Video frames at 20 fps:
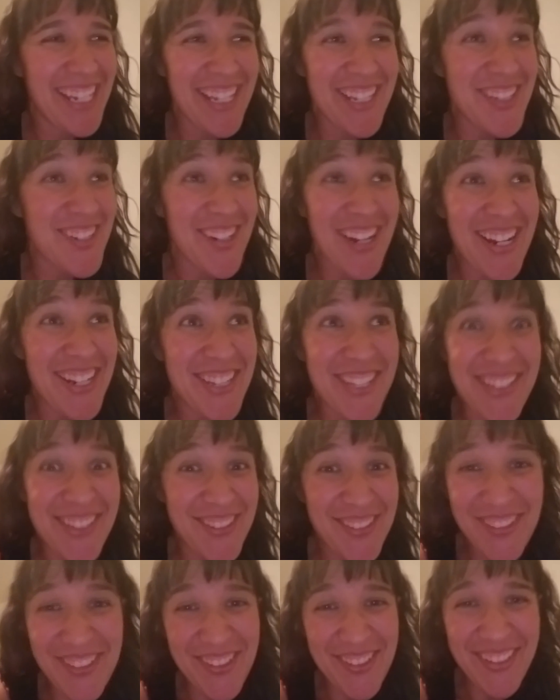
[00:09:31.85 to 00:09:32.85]
kids are out of
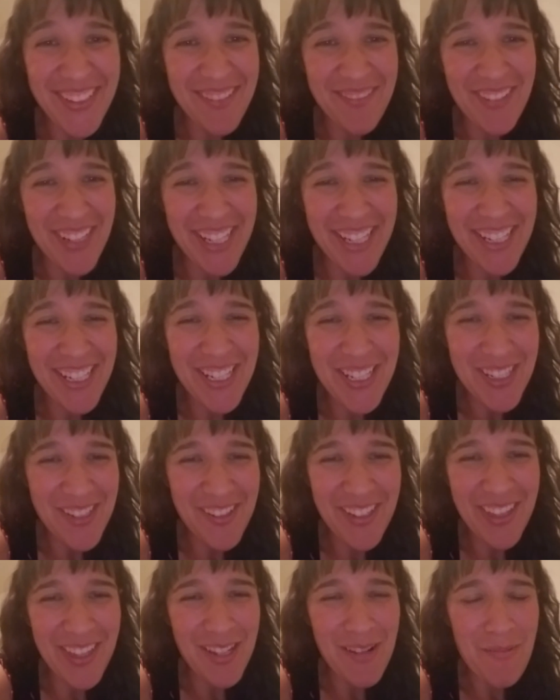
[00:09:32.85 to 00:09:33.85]
school and what are you going to do
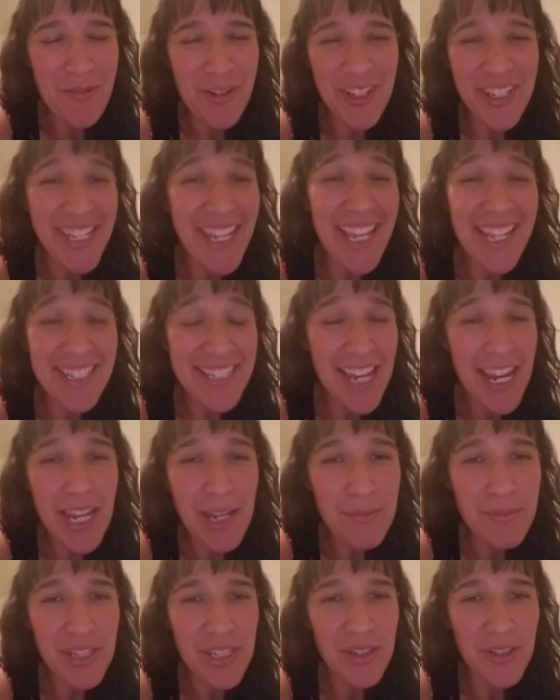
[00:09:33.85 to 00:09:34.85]
with them, or you can't take
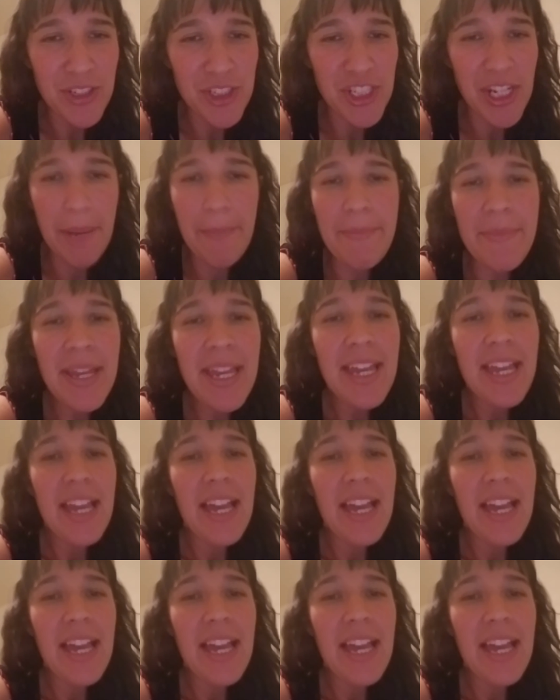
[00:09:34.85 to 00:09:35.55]
them to your gym,